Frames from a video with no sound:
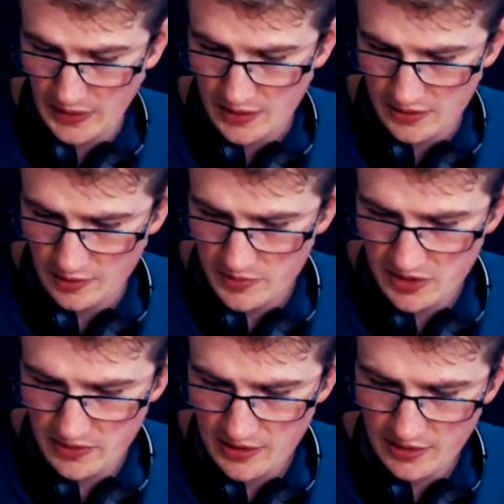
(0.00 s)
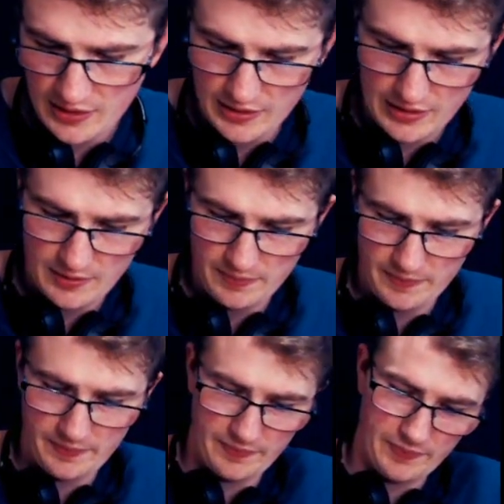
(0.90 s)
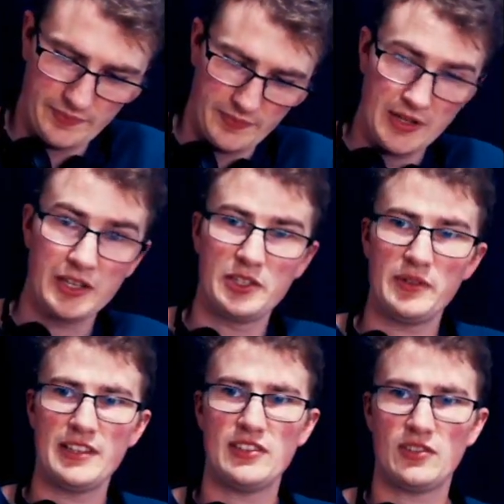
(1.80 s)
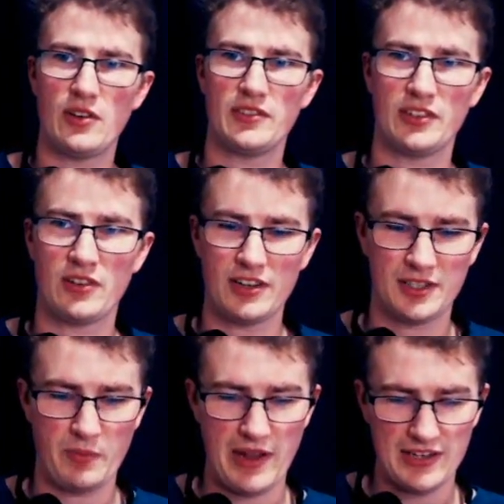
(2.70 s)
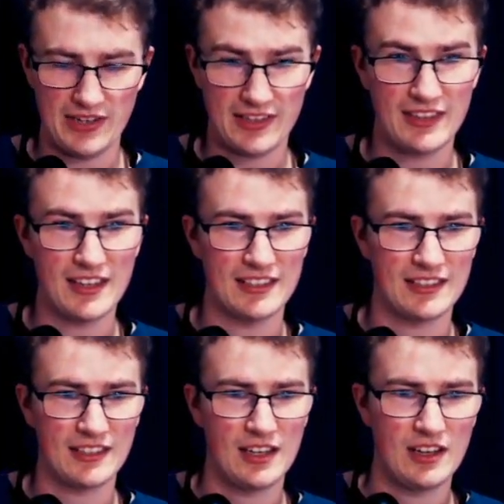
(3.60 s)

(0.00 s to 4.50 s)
So I'm doing these strokes across the page like this,